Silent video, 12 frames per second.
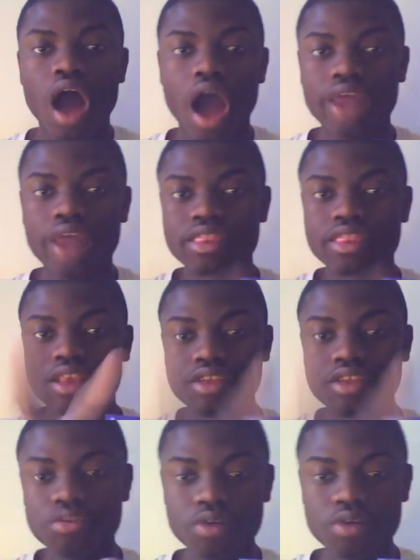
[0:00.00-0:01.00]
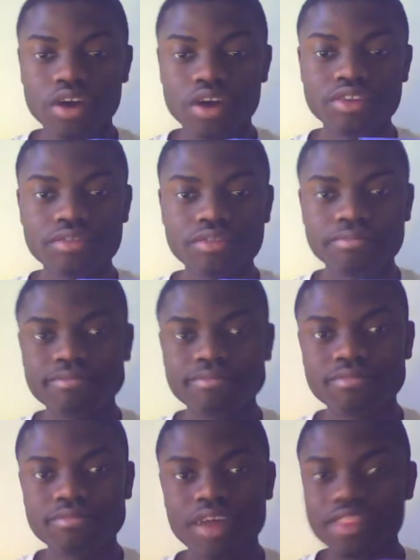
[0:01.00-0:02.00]
I select two cards.
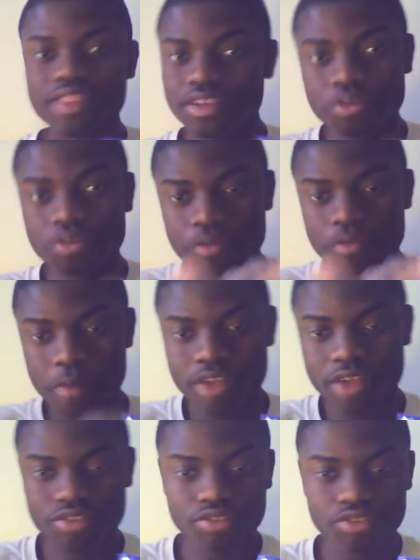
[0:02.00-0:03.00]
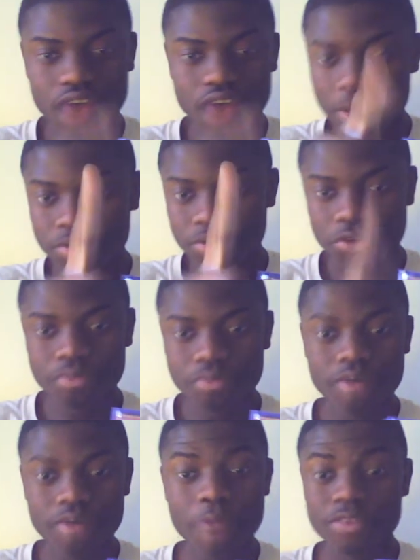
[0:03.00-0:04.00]
I select two of your monsters, up to
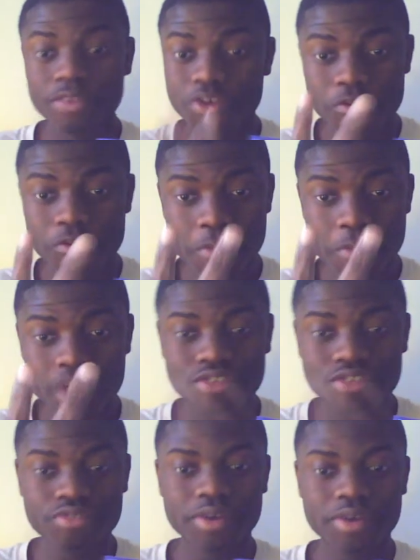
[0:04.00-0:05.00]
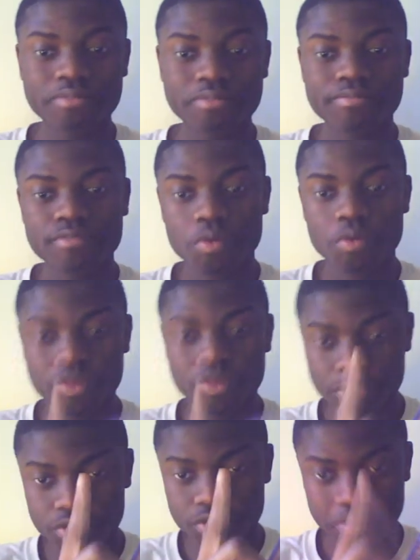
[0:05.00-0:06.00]
two of your monsters, right? Once
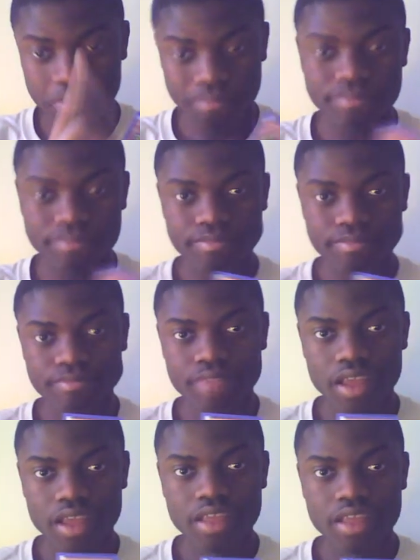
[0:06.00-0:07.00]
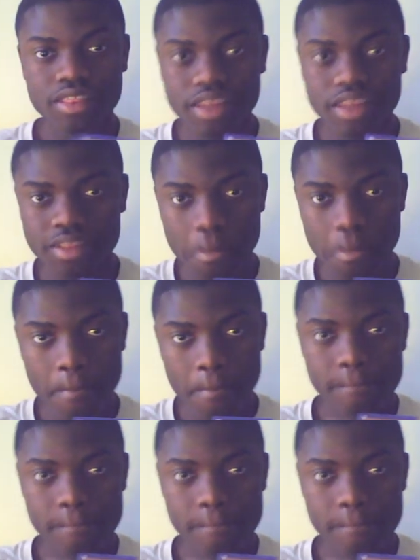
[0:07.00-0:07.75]
per turn. Select them.